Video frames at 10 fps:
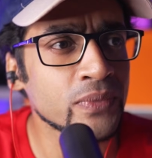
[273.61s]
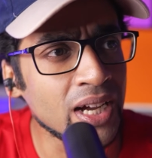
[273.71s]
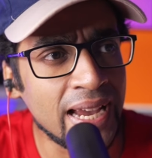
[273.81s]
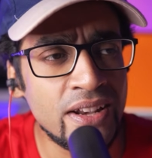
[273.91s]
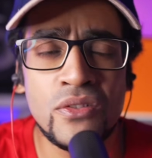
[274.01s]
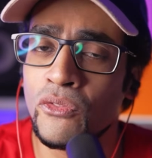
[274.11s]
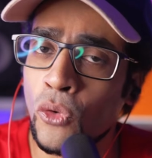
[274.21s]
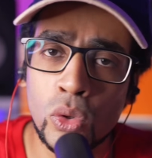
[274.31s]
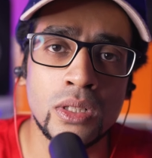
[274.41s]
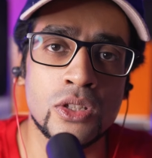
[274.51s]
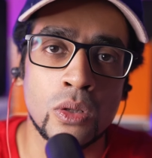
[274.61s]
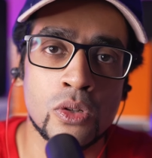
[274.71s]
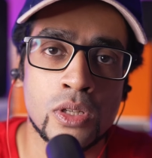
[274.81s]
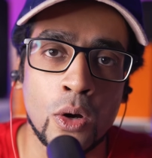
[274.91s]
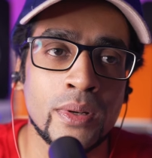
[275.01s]
again, vocals
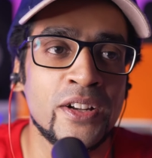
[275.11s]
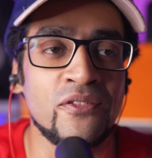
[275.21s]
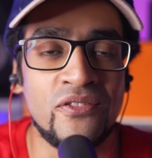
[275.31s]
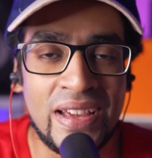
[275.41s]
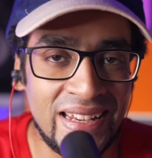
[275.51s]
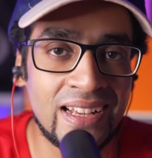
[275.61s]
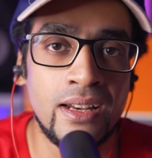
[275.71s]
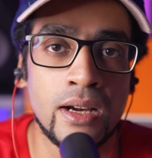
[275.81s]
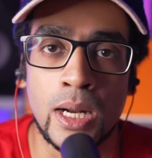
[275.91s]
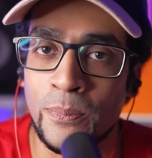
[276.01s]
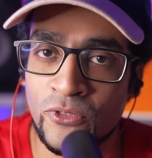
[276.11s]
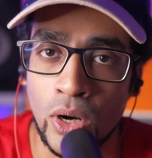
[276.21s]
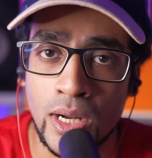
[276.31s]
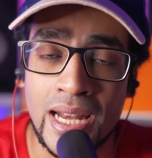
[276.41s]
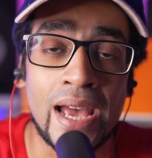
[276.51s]
also sounded very clear up
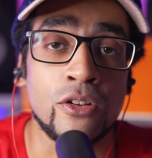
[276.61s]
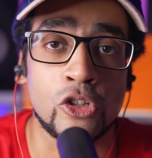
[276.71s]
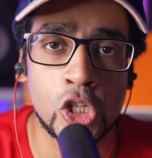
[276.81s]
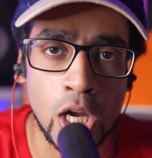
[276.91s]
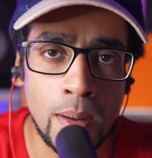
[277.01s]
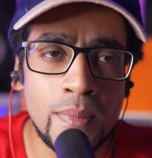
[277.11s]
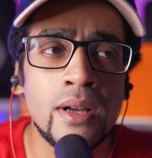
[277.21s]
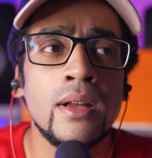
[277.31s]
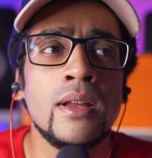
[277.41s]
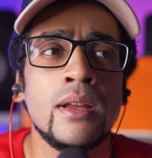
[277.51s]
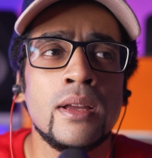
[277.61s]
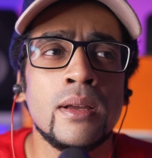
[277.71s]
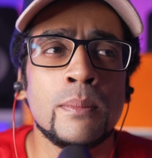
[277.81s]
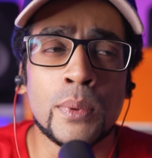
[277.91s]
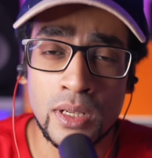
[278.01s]
front and sharp.
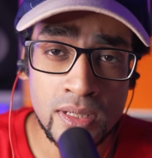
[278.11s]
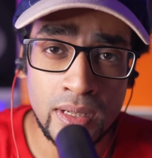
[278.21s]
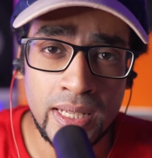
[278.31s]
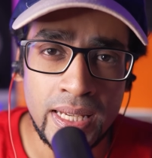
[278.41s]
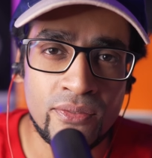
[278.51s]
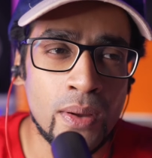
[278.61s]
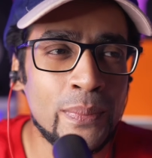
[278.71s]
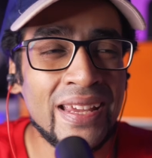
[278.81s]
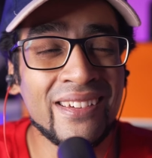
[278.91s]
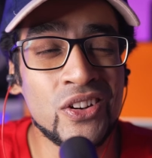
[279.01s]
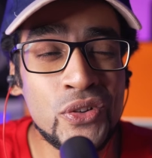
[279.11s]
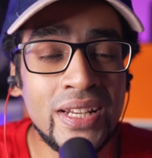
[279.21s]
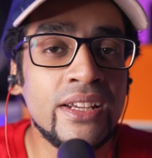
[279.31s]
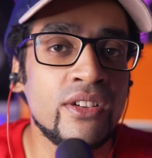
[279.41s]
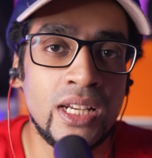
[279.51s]
Personally, if I'm being
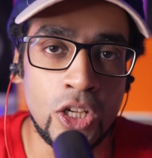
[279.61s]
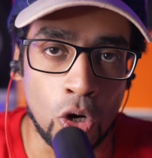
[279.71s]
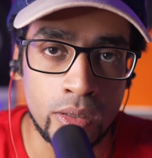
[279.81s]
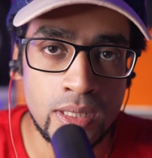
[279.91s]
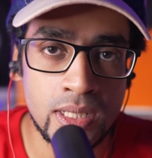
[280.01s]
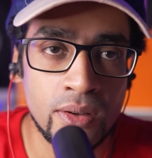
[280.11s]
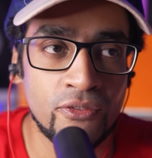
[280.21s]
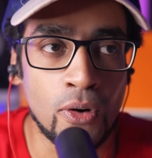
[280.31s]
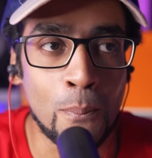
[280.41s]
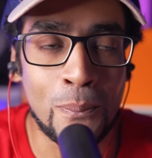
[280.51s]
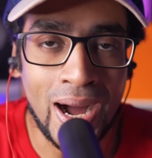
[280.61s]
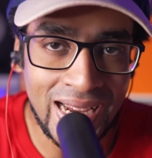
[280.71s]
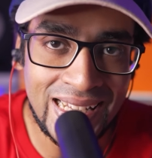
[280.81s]
really honest, for my